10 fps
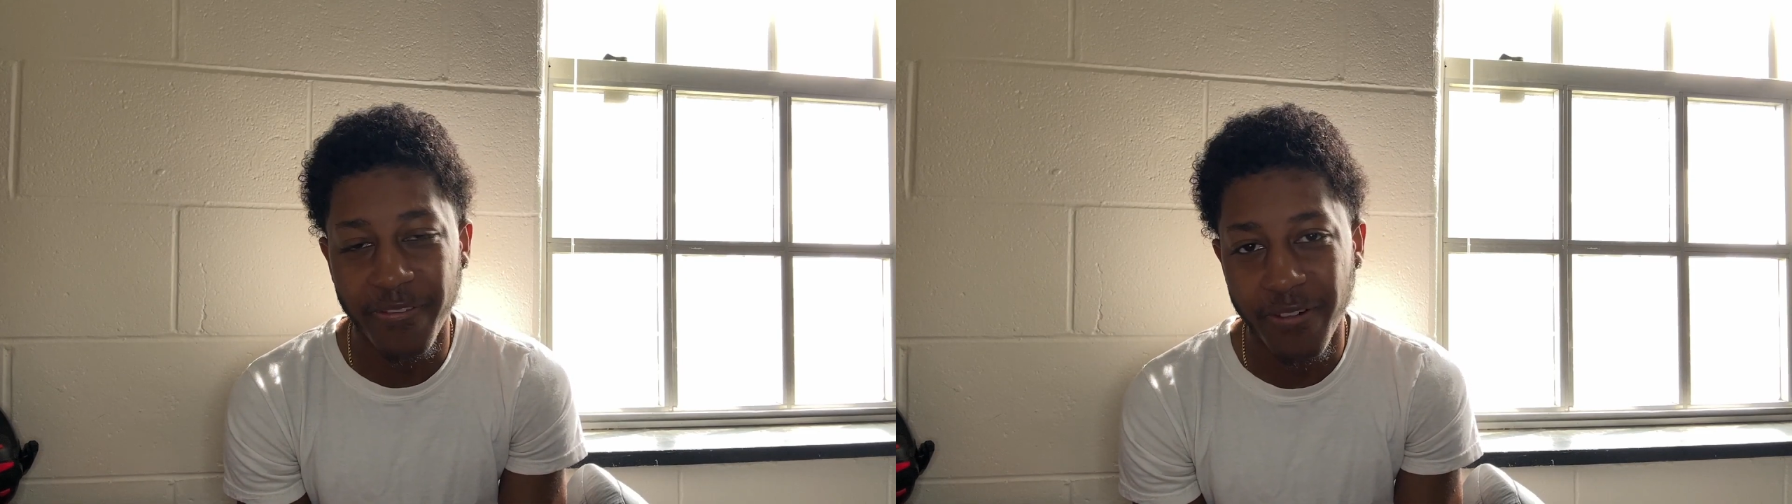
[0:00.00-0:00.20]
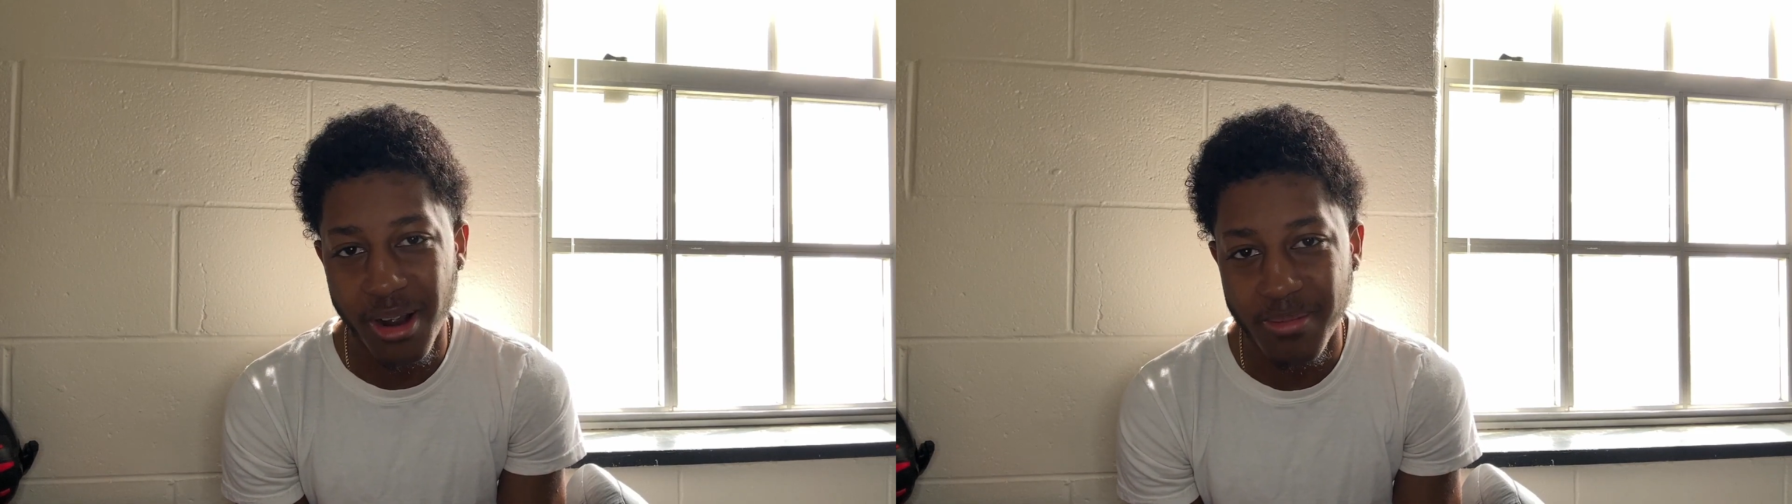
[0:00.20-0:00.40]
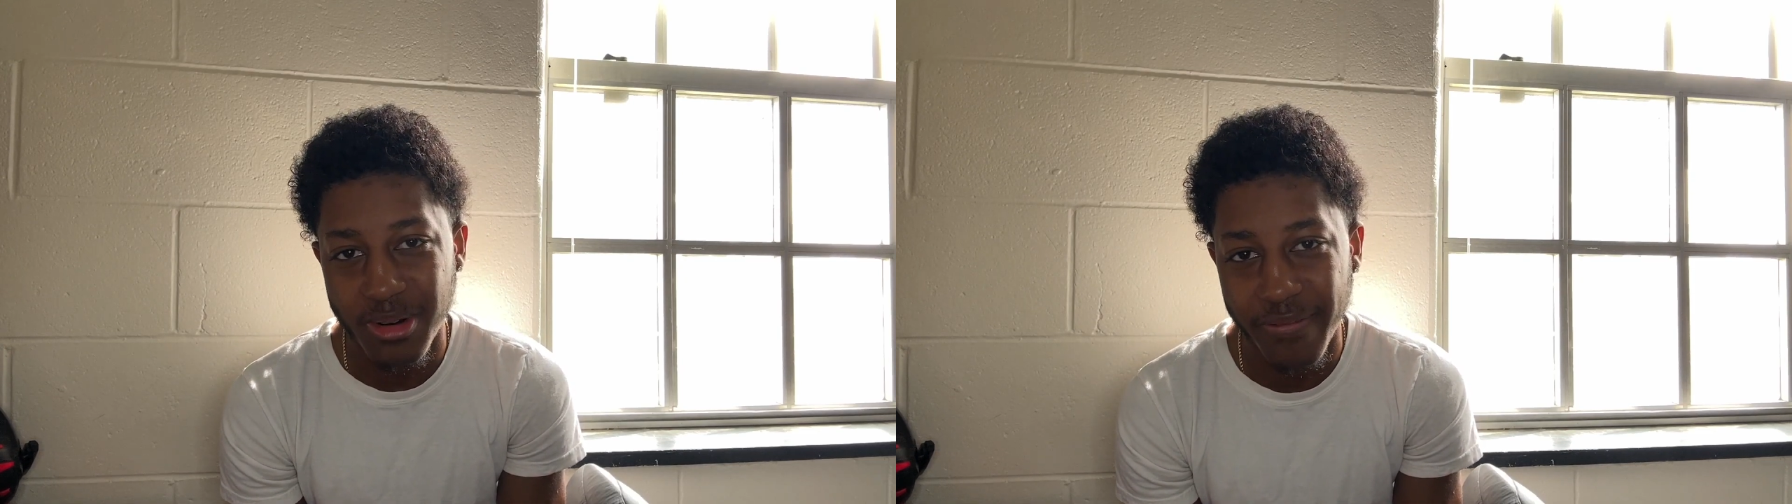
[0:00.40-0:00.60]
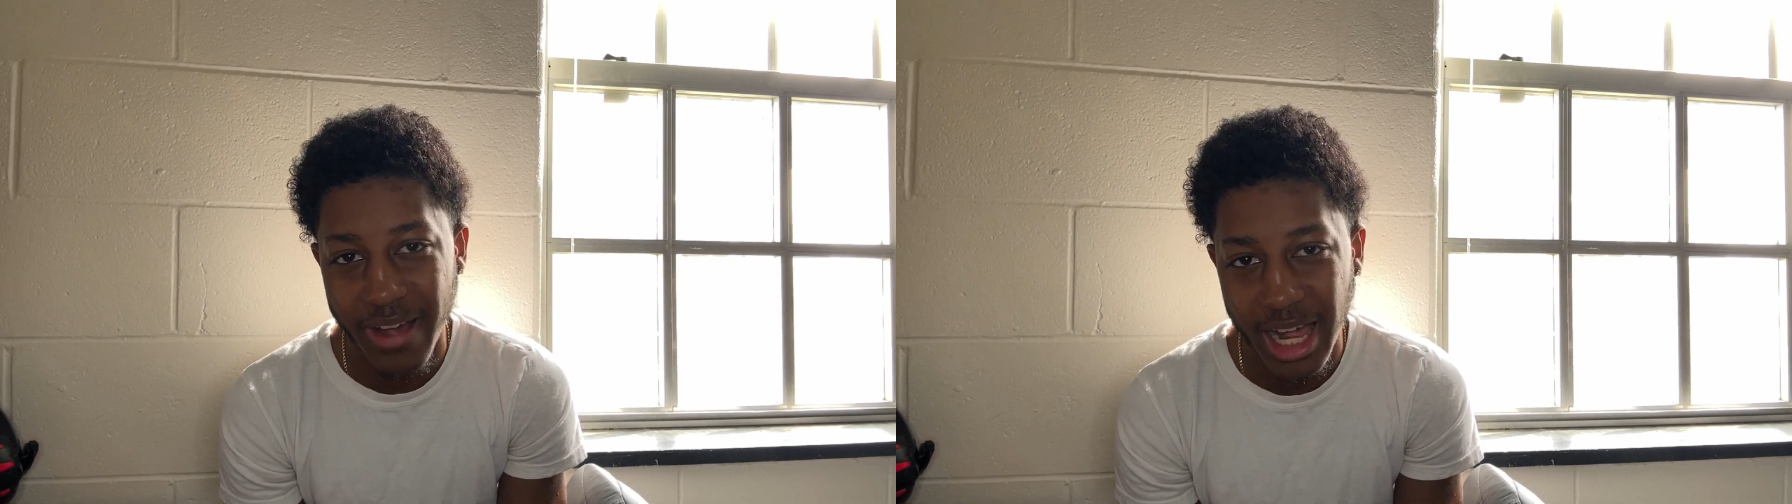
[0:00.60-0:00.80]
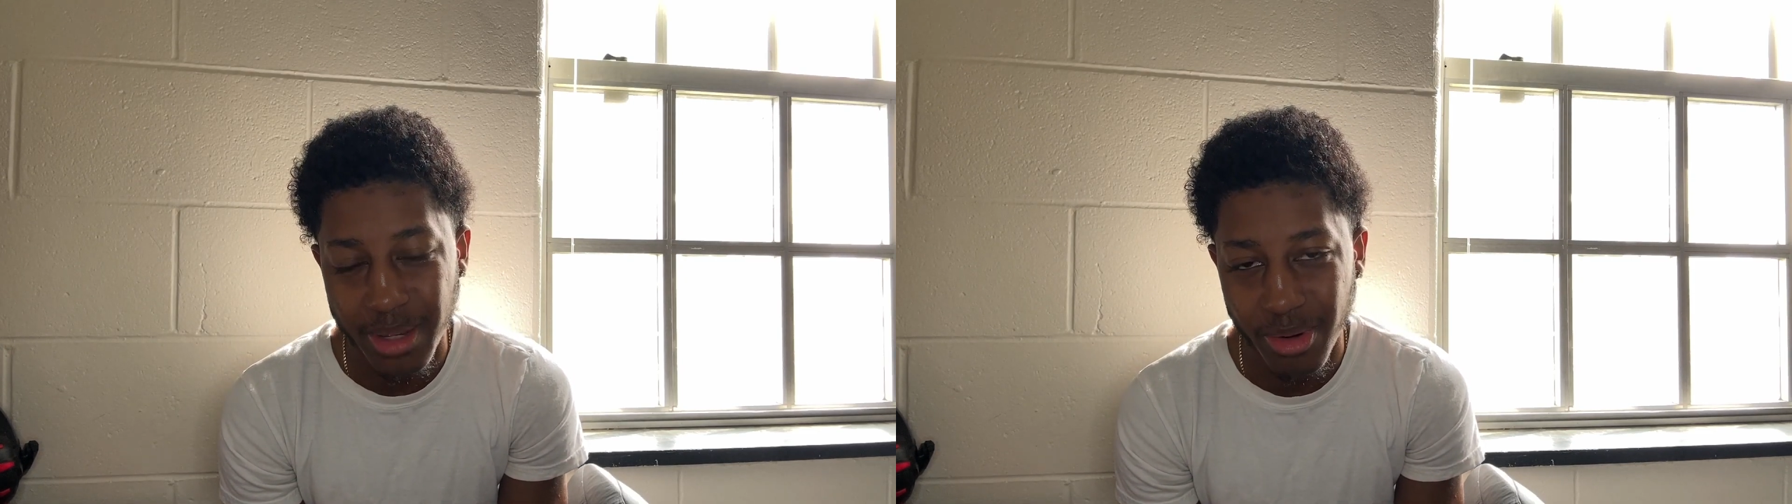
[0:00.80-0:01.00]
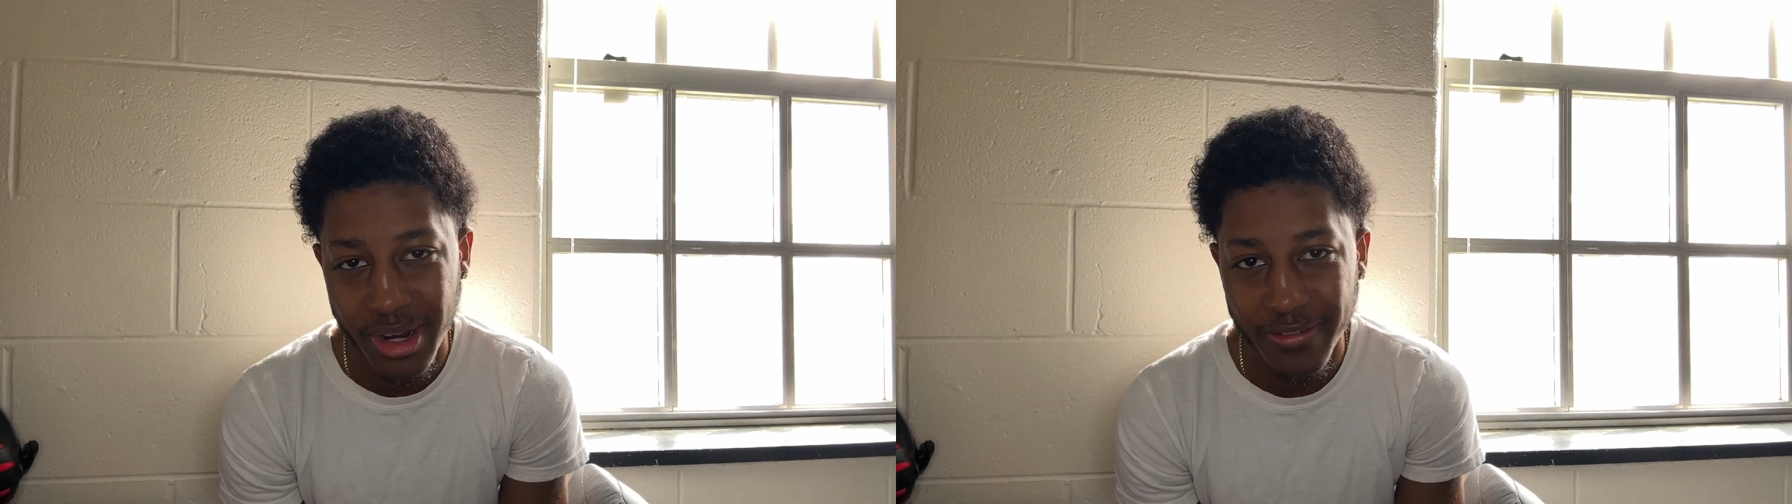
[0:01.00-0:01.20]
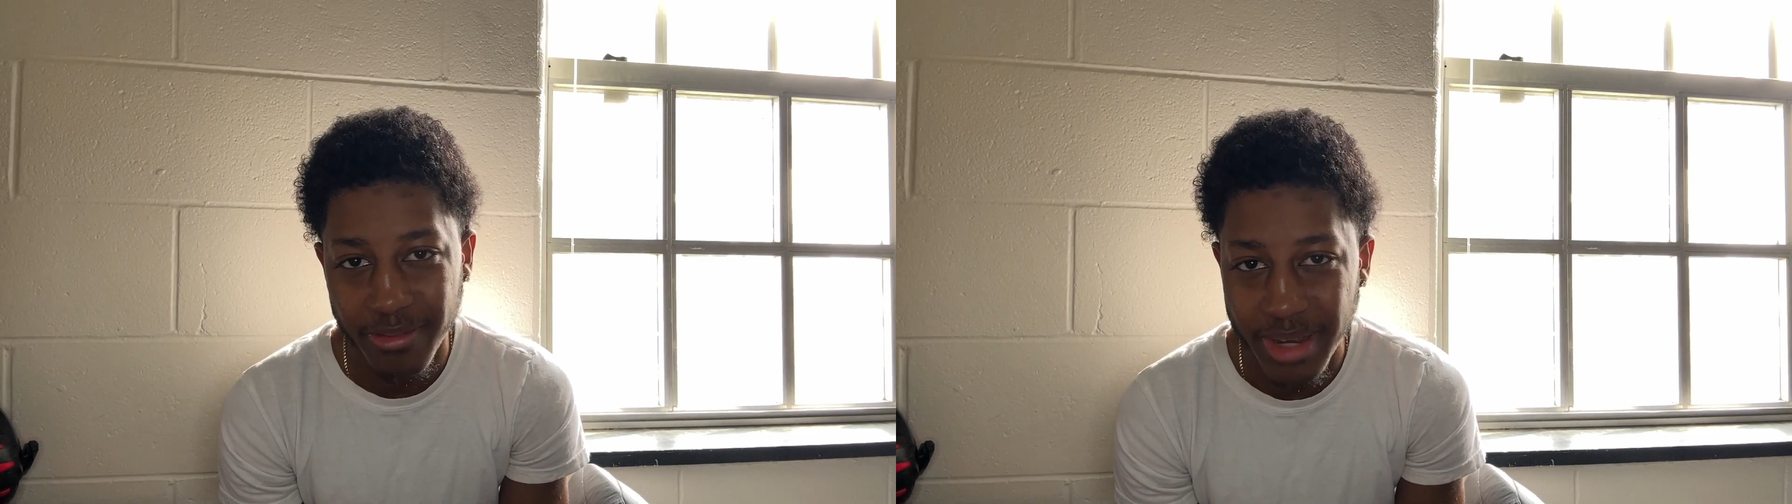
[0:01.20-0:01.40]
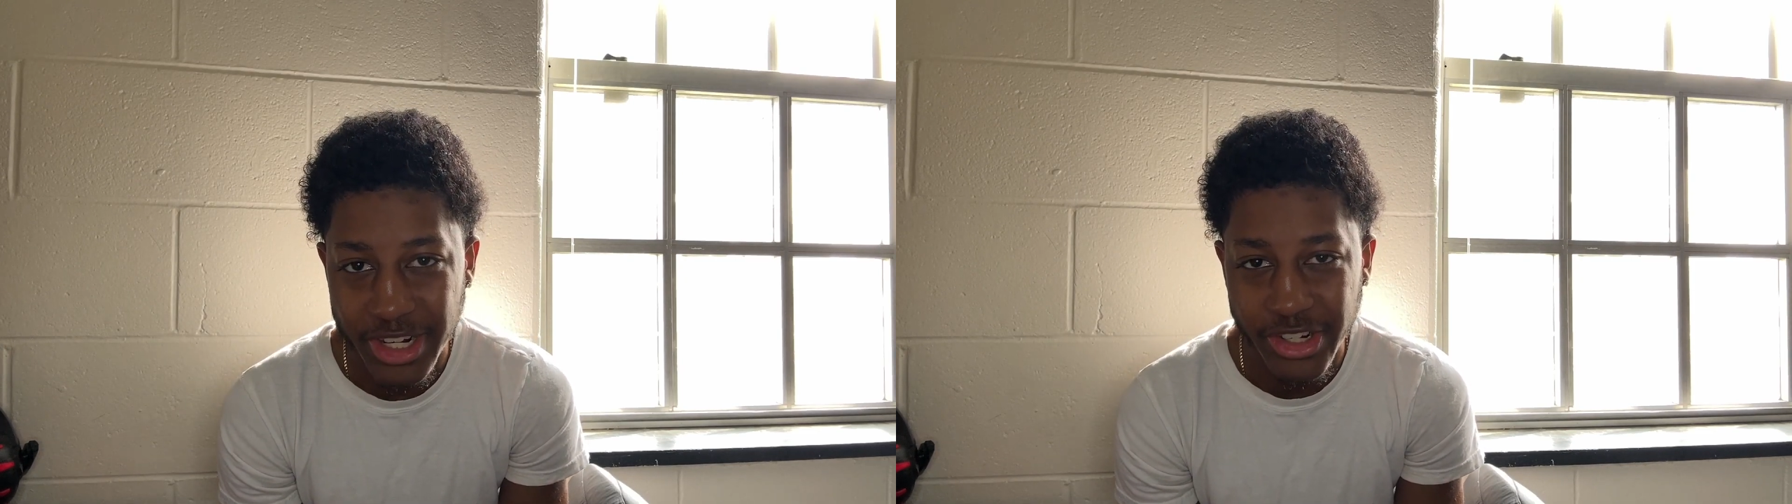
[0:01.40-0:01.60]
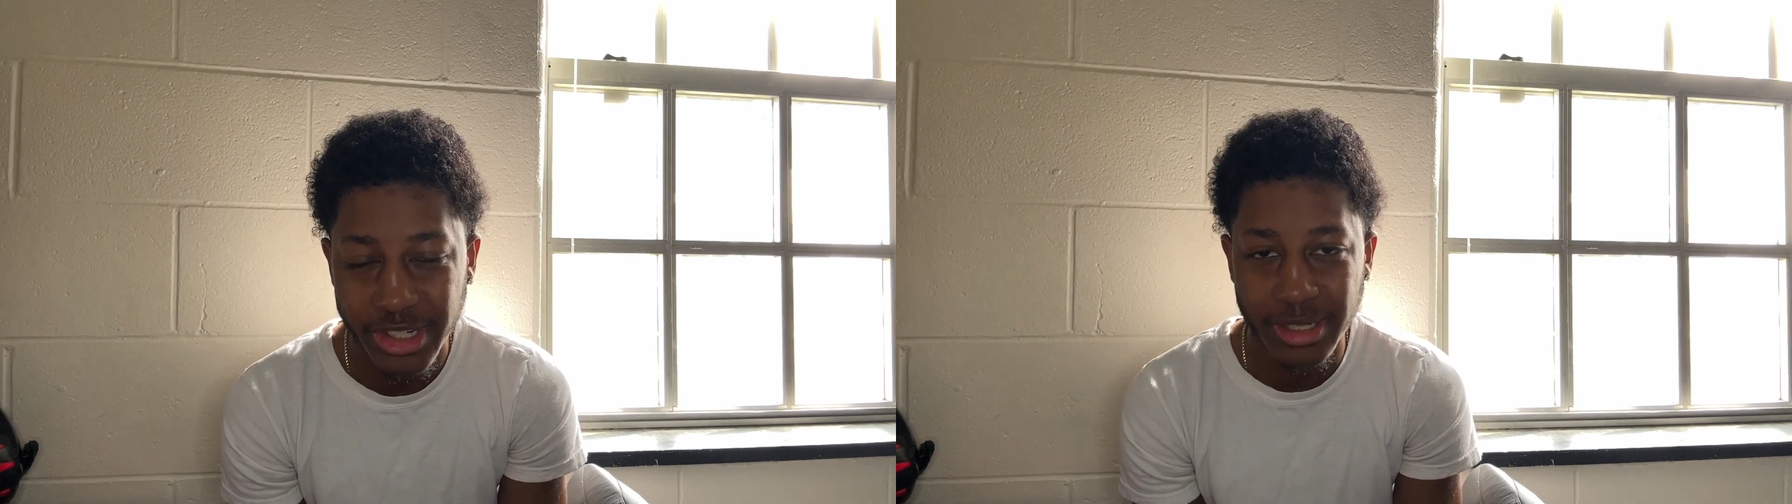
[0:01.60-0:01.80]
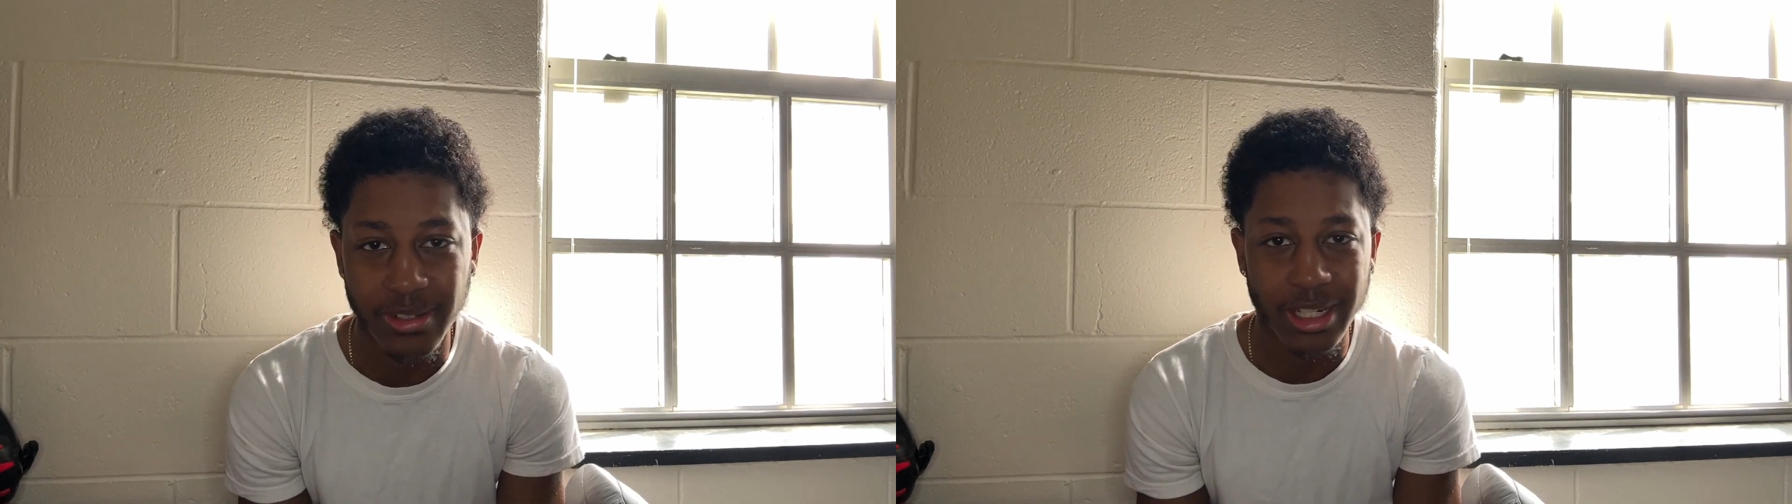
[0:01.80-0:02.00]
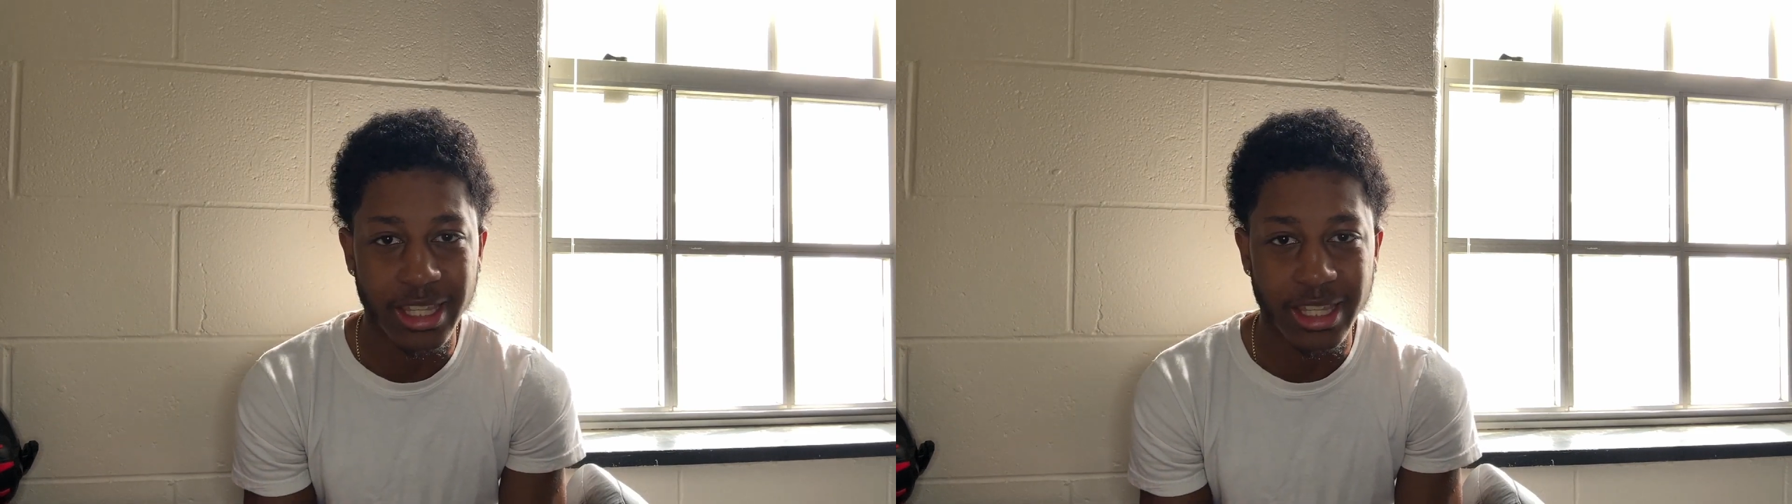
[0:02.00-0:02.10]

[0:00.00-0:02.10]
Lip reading: far more valuable information